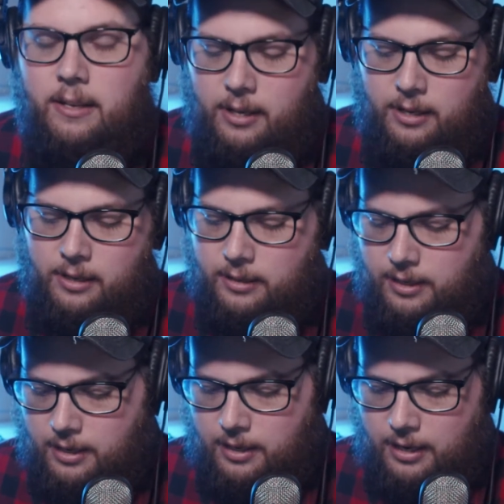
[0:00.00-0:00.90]
And
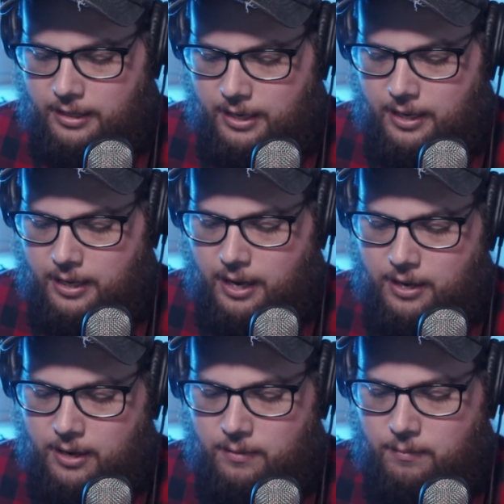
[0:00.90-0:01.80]
uh, I think it kind
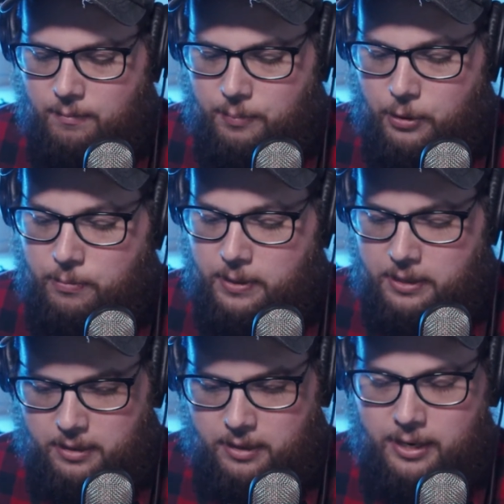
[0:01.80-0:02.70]
of put
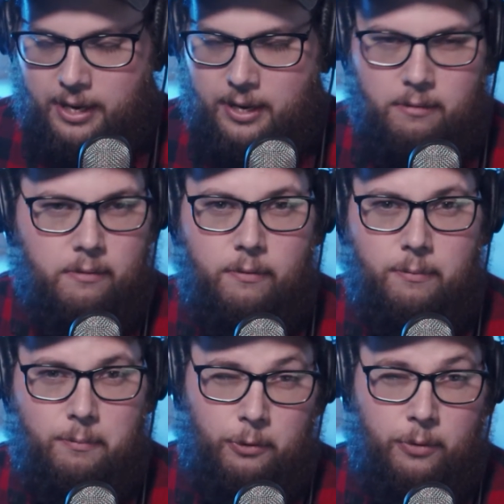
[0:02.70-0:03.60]
me in a
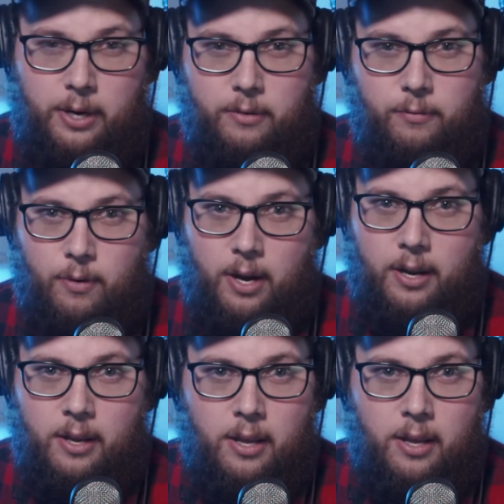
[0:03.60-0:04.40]
creative rut.